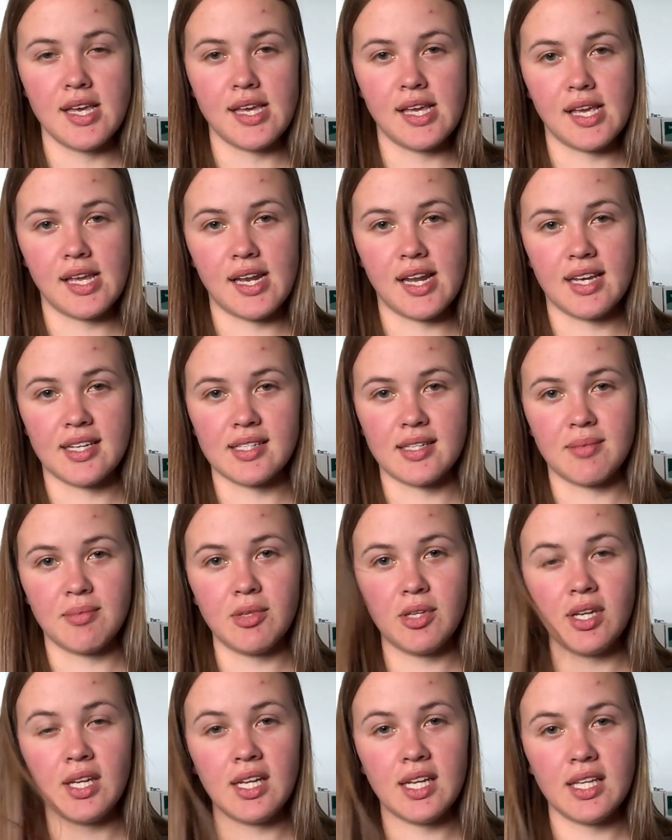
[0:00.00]
And as I'm
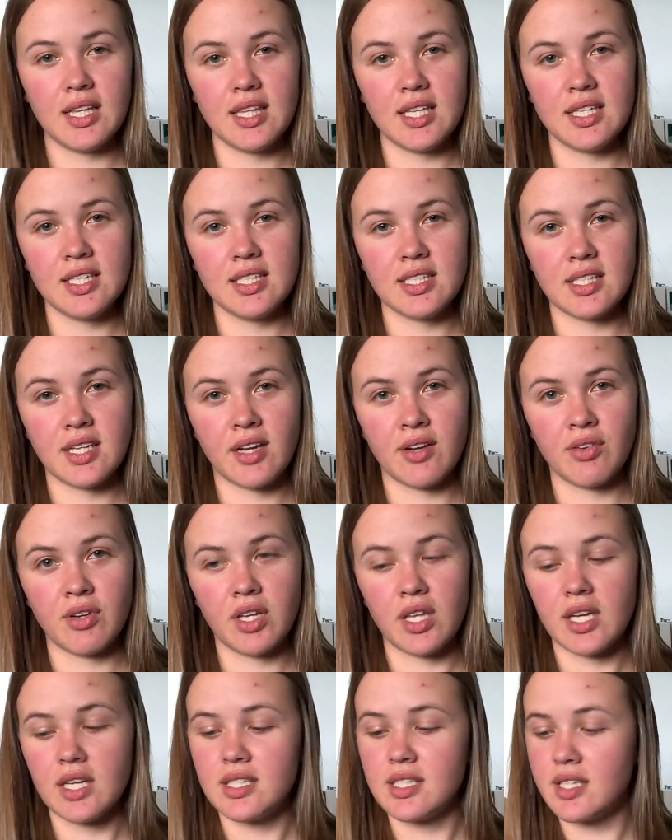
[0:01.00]
looking at this, I
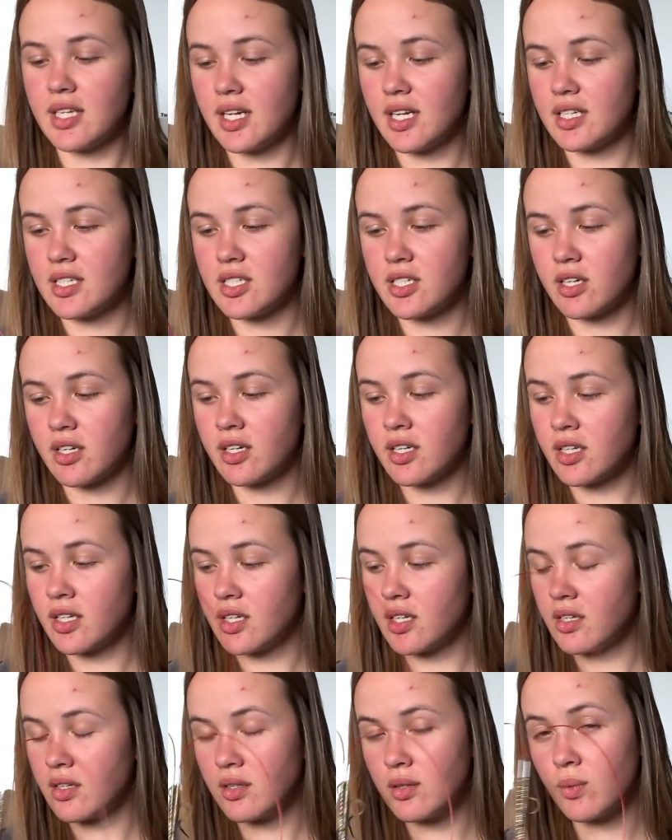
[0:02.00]
realized that I
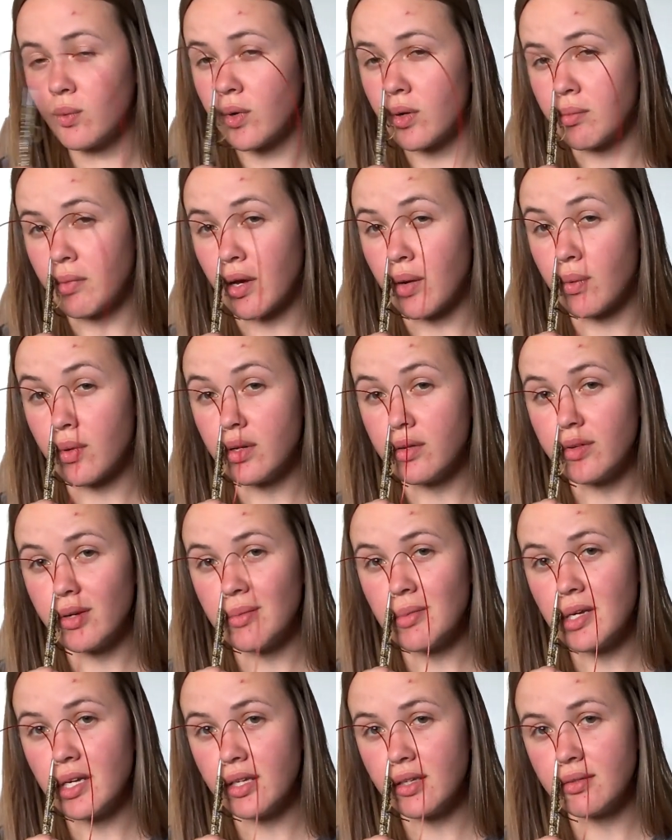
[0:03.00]
started 1x1
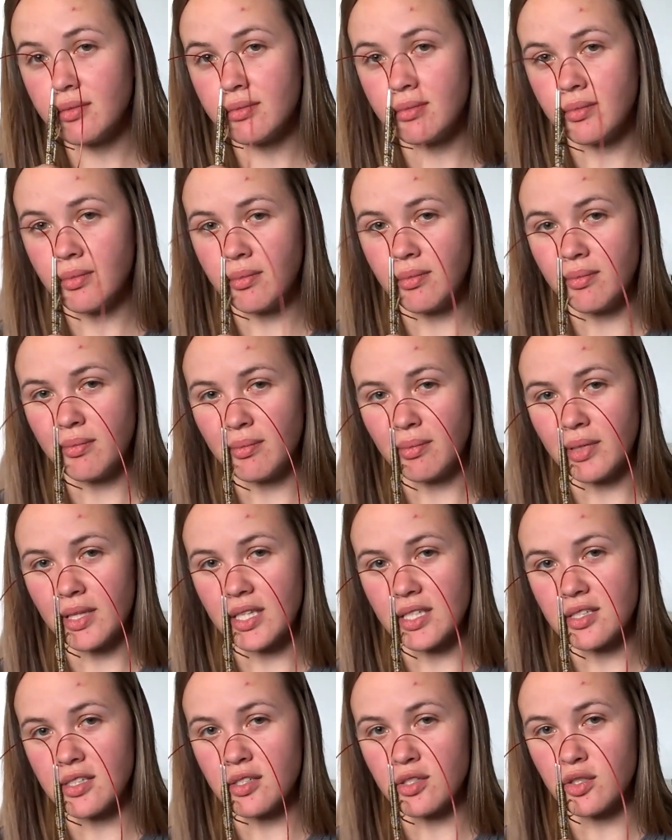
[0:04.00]
ribbing, but
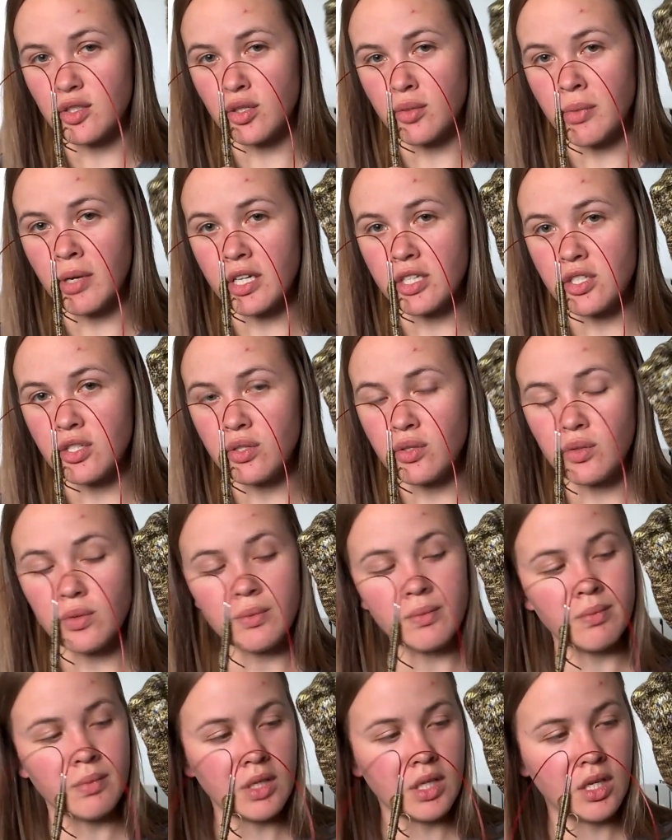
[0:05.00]
this is 2x2.
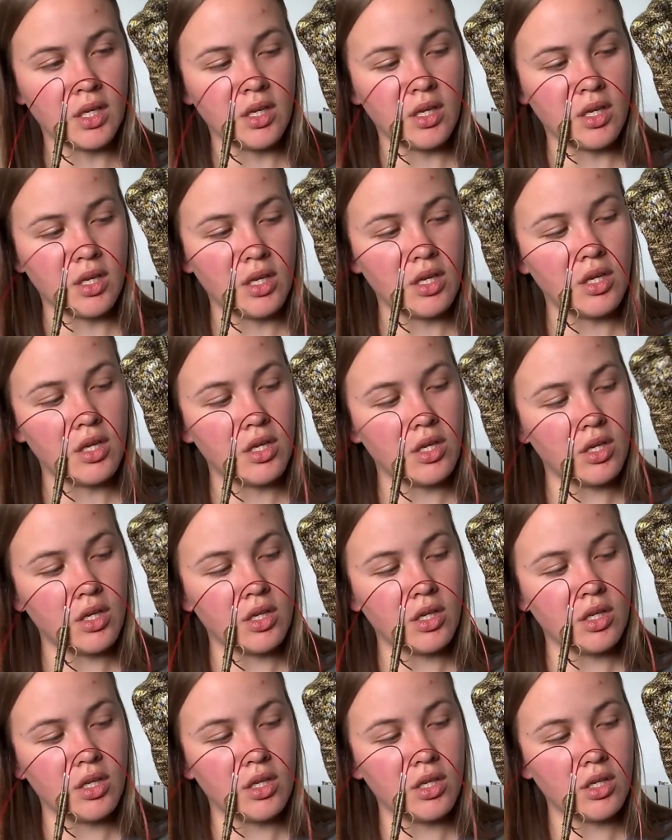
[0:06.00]

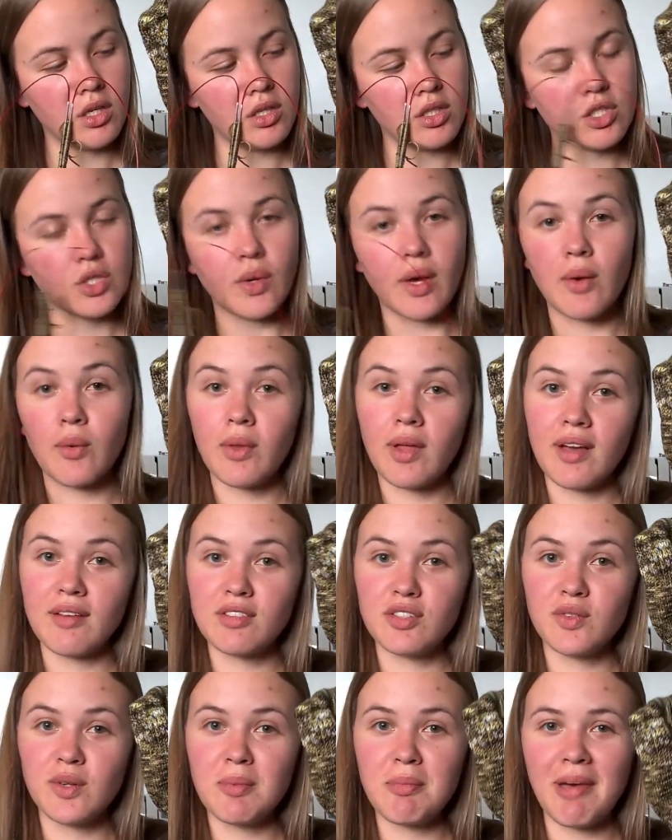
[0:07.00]
So I will have
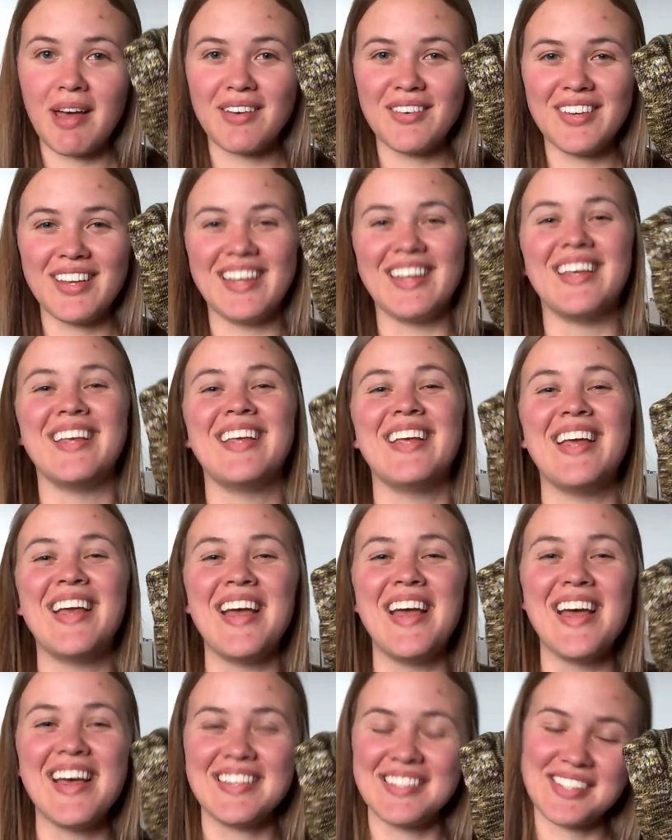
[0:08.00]
to rip out
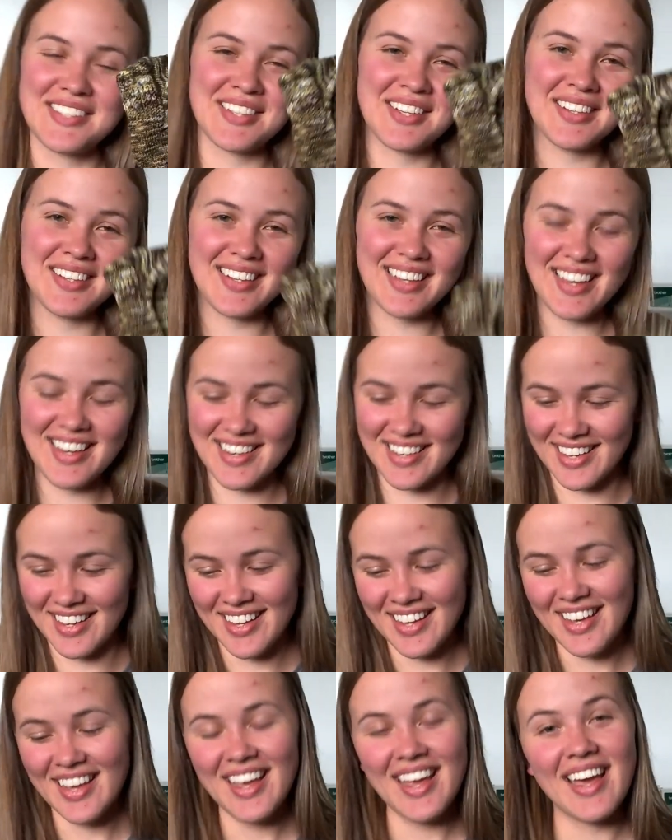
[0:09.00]
and start again.
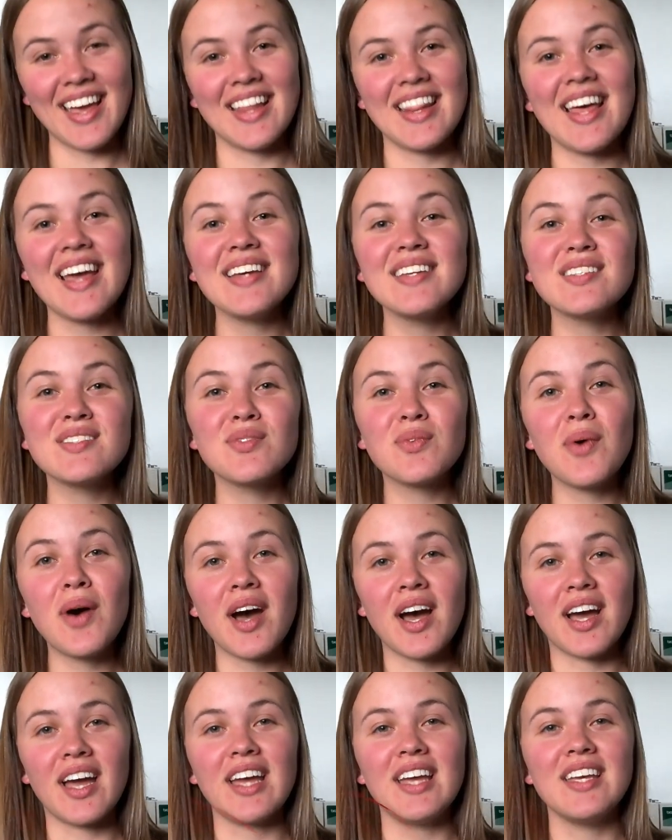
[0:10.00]
And that is
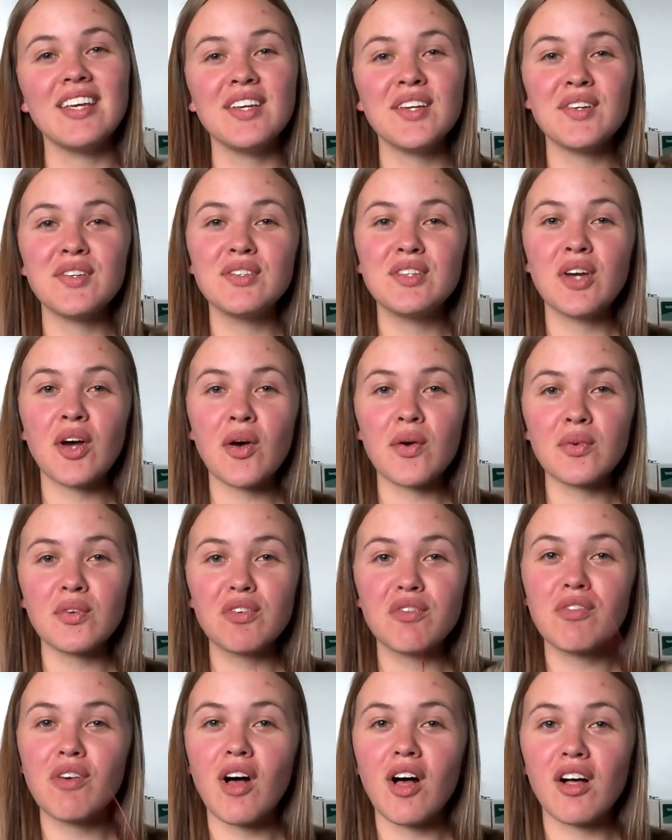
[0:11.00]
why you don't
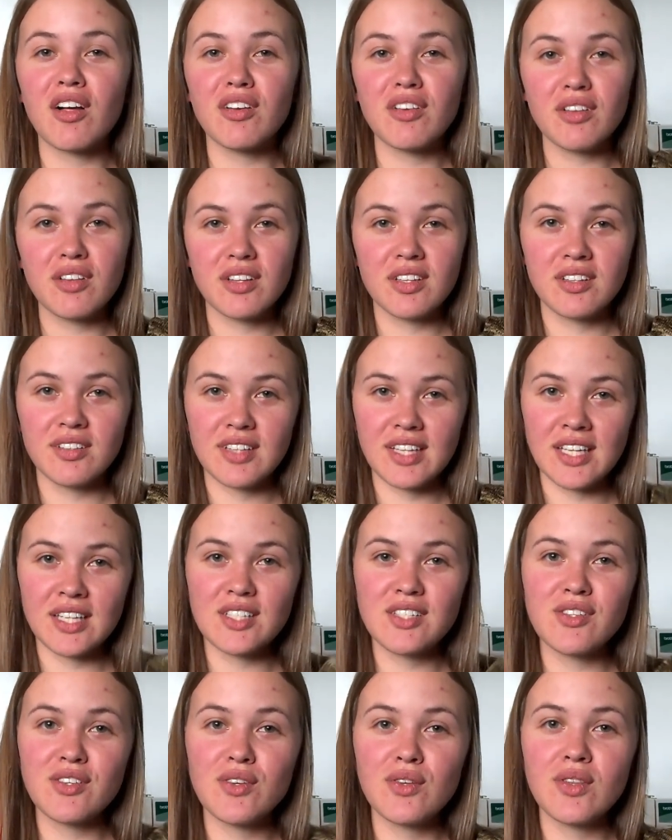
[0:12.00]
fall
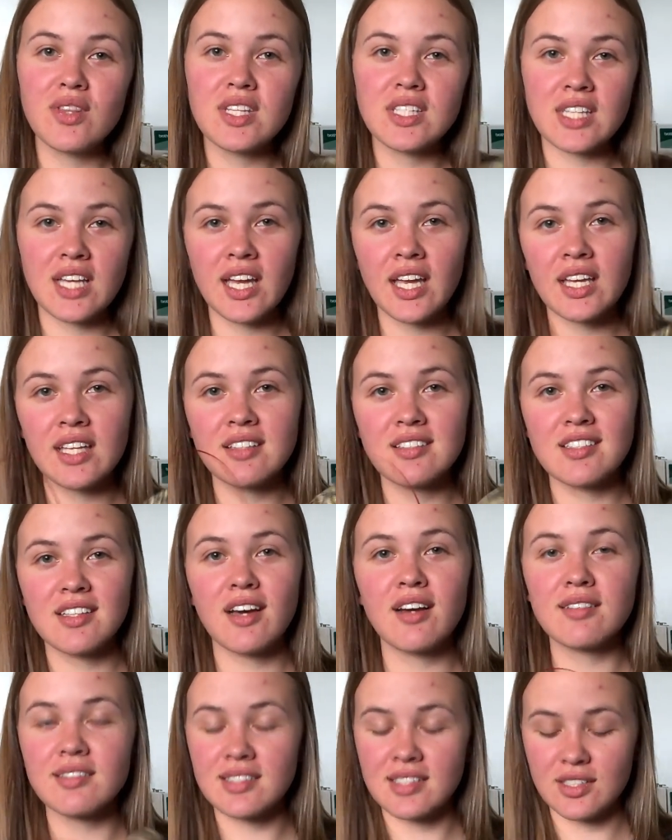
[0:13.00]
into the second
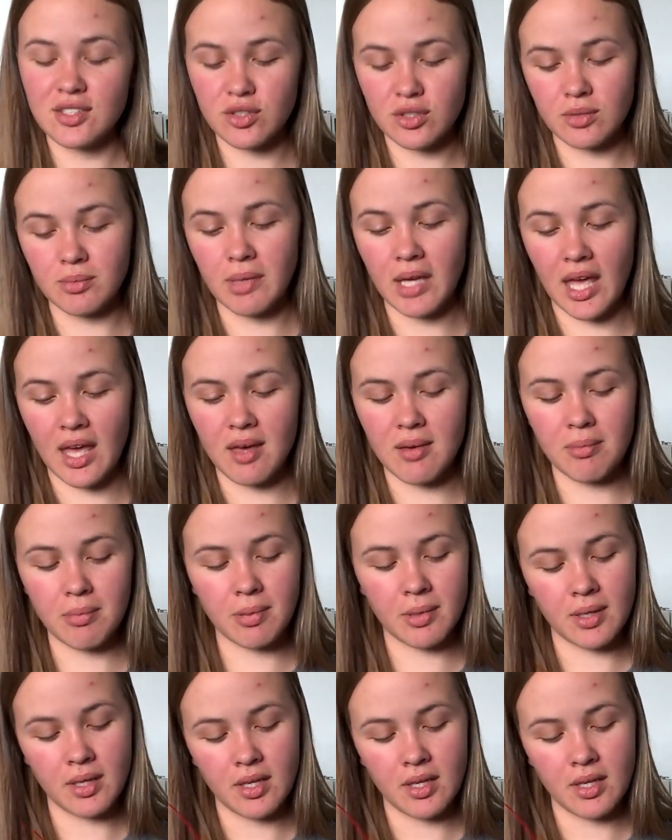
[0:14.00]
sock syndrome camp